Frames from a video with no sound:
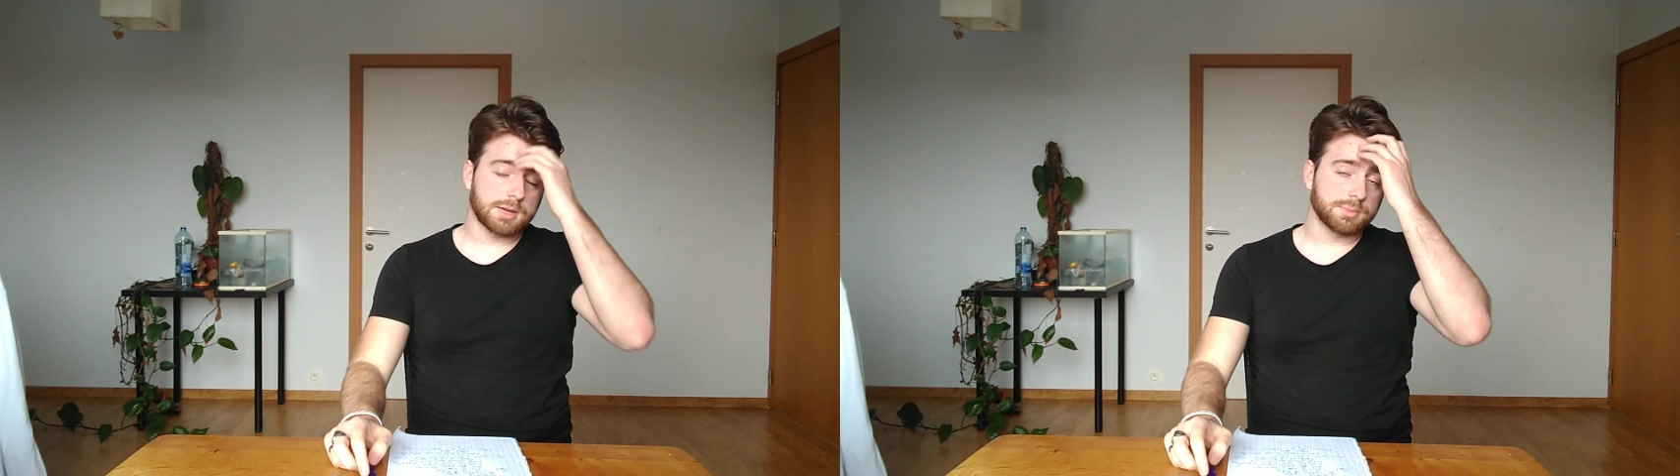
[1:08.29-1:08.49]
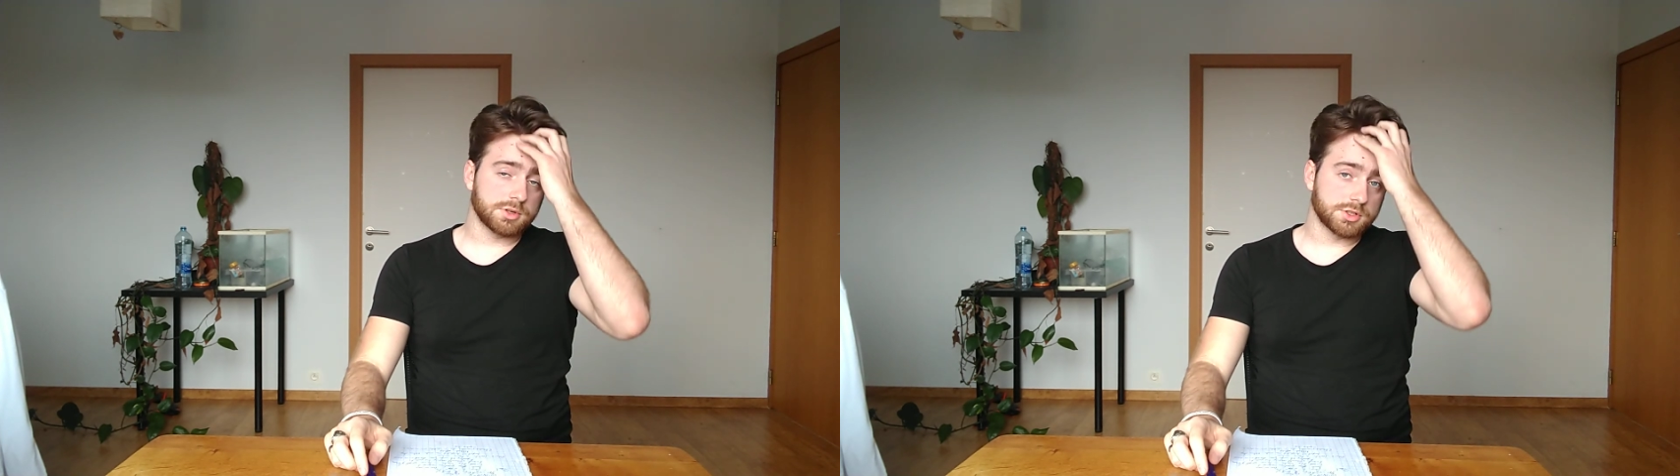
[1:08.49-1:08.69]

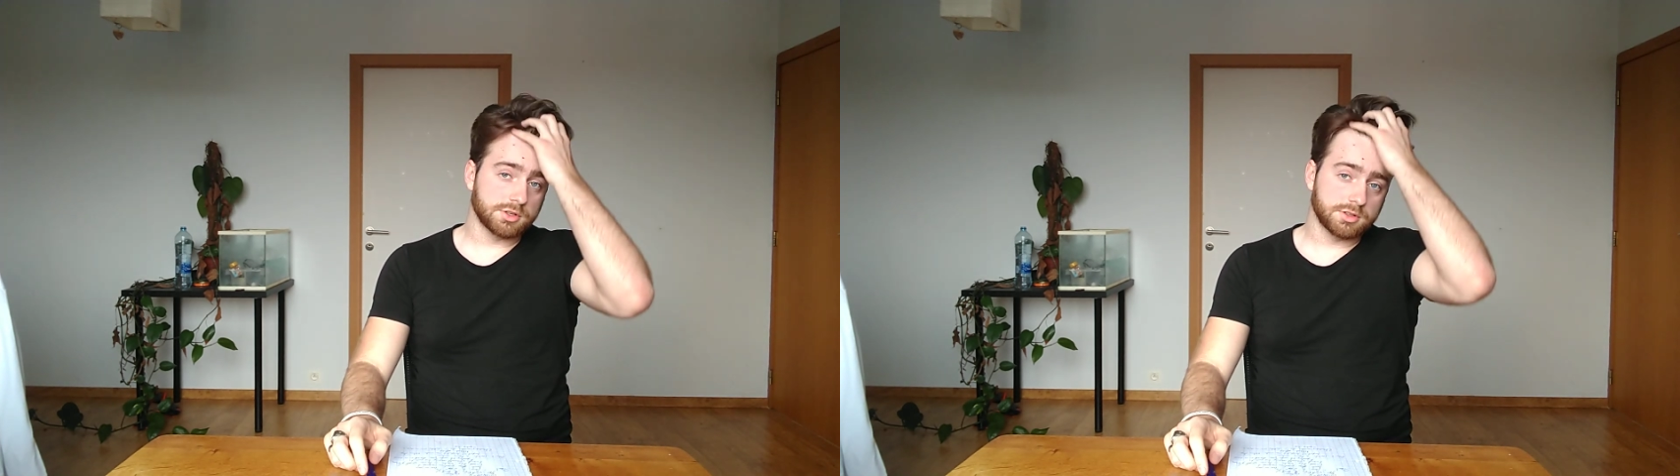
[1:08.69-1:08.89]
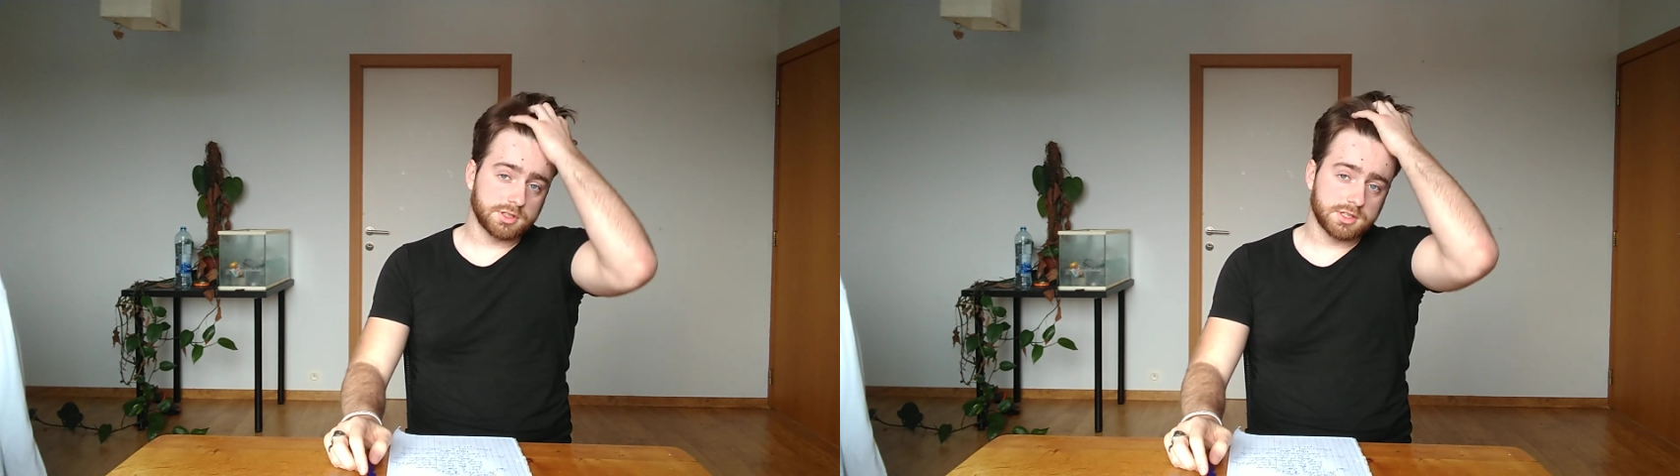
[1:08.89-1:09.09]

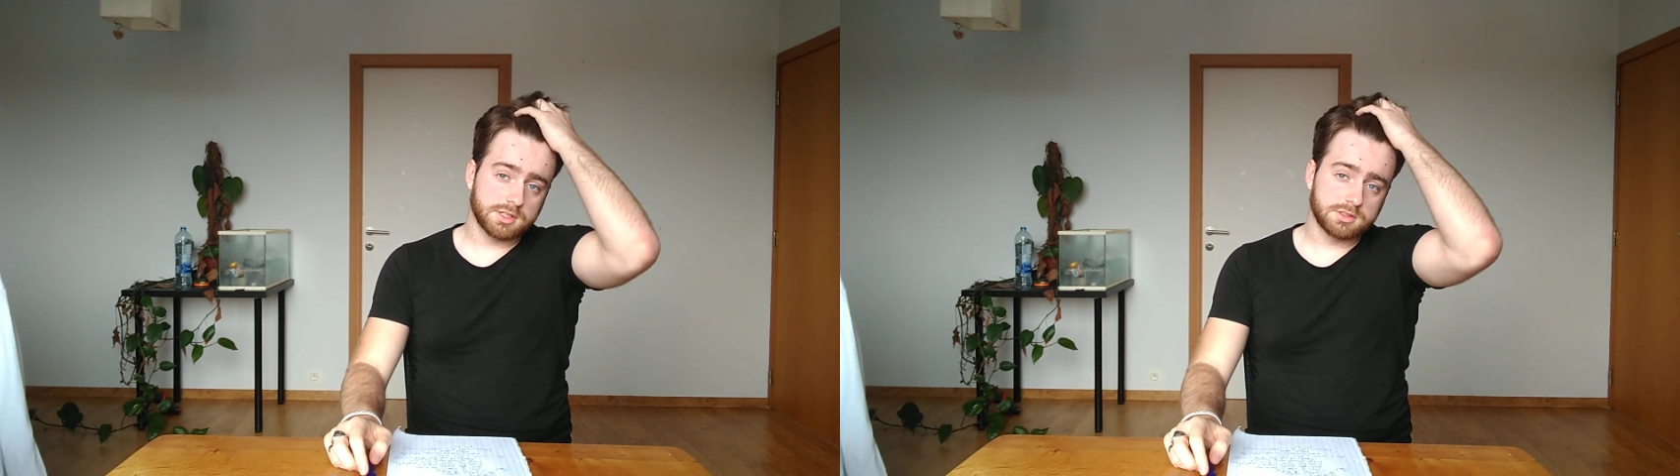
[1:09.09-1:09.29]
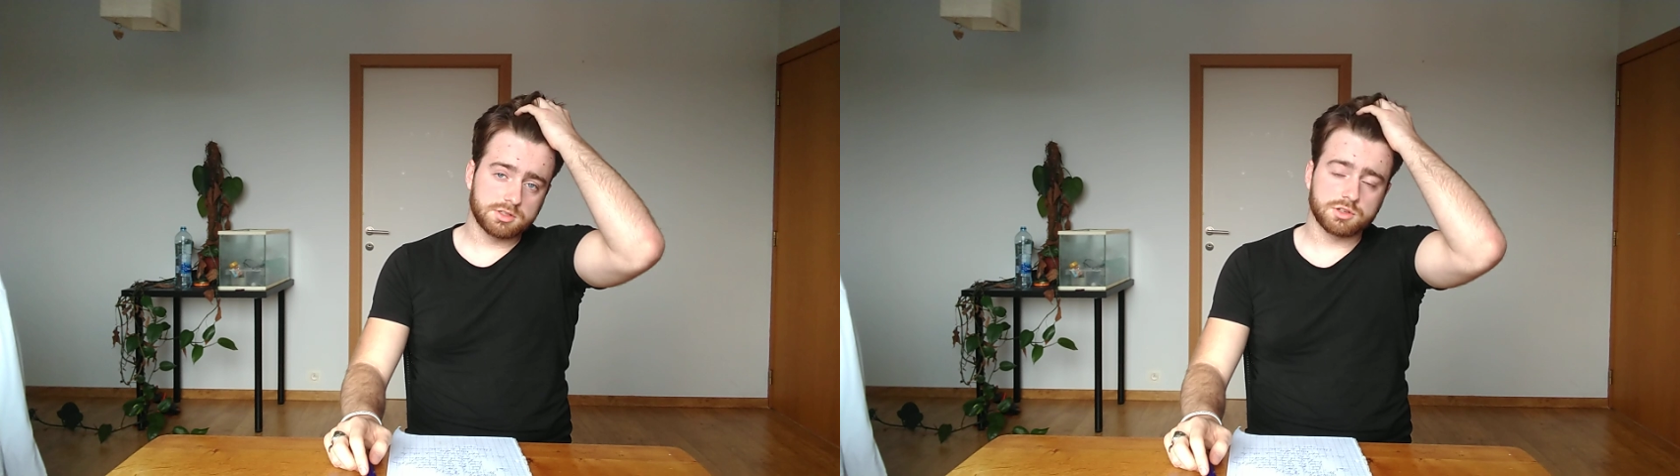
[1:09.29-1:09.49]

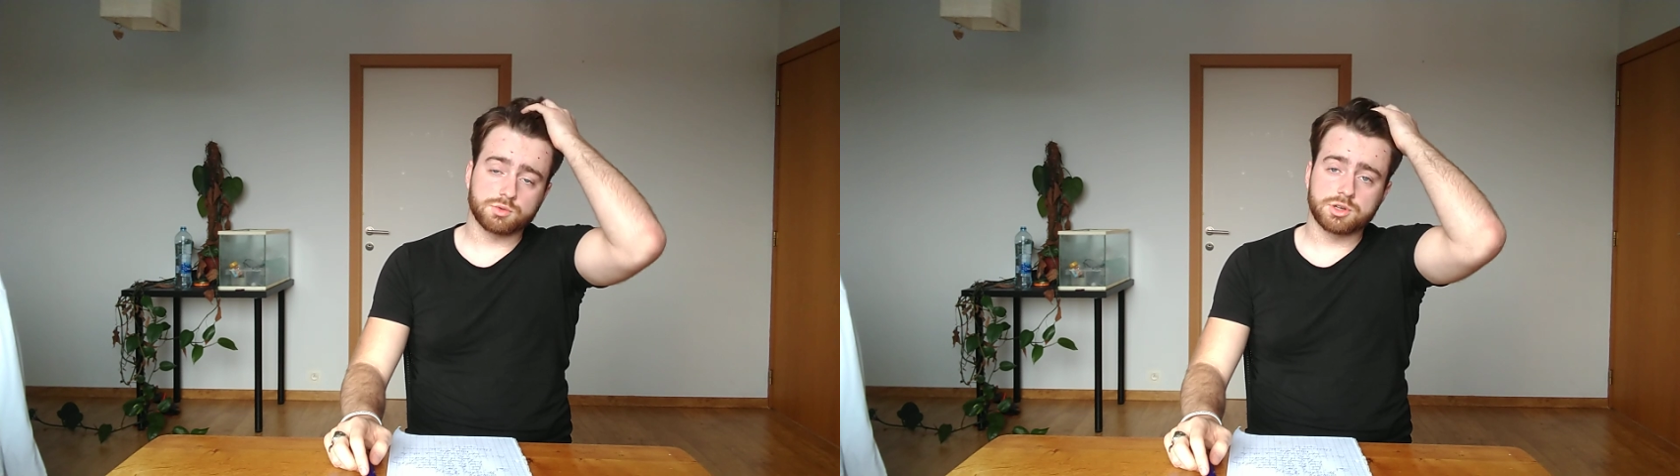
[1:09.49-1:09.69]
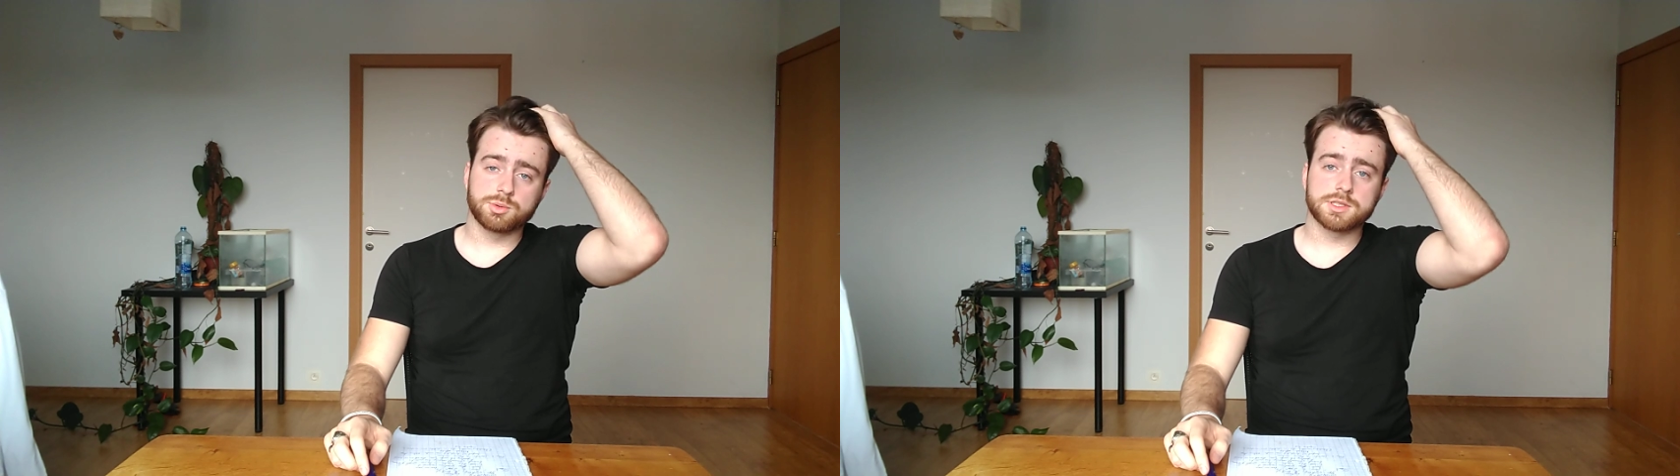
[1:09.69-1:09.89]
personally
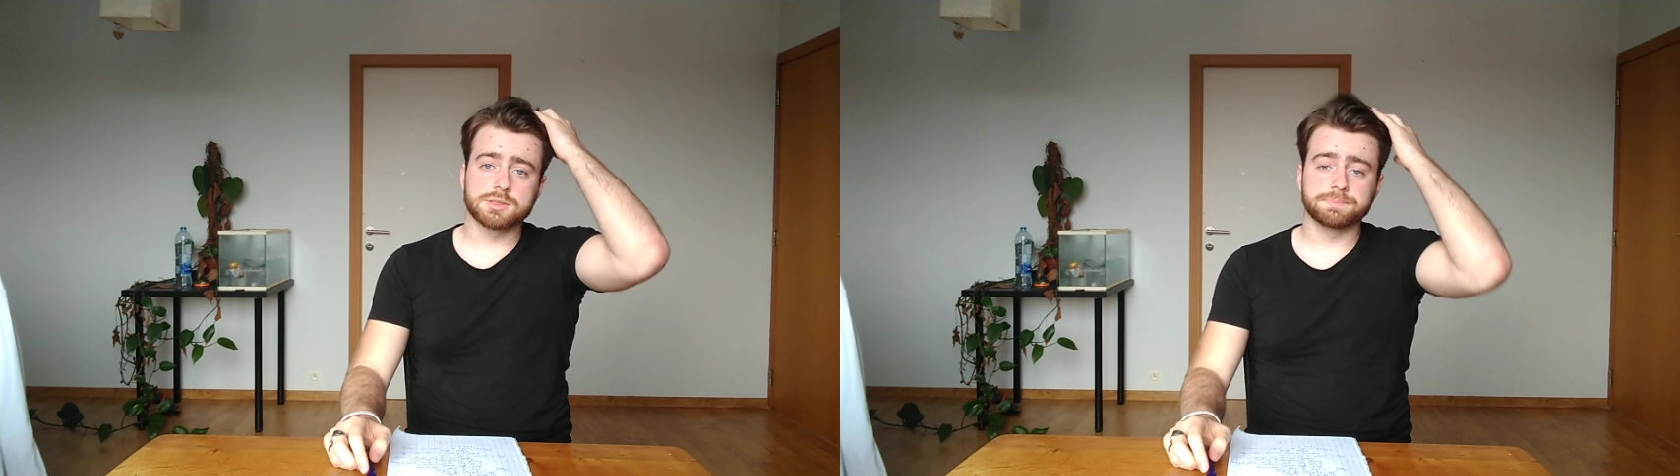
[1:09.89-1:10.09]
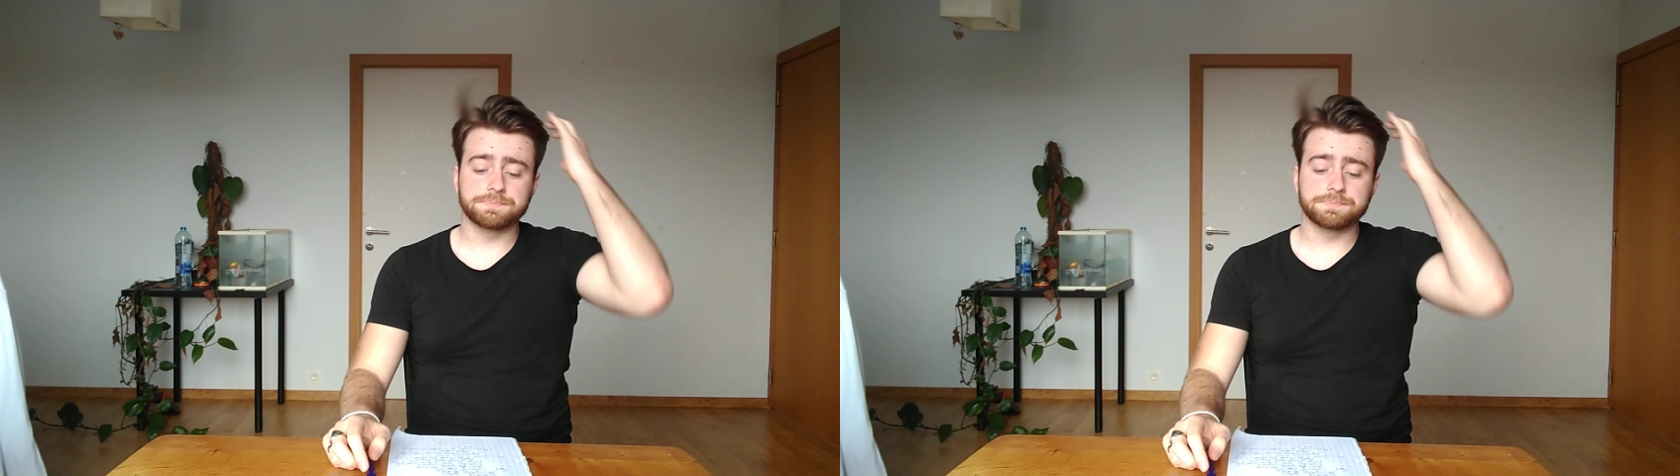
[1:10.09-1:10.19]
disagree with.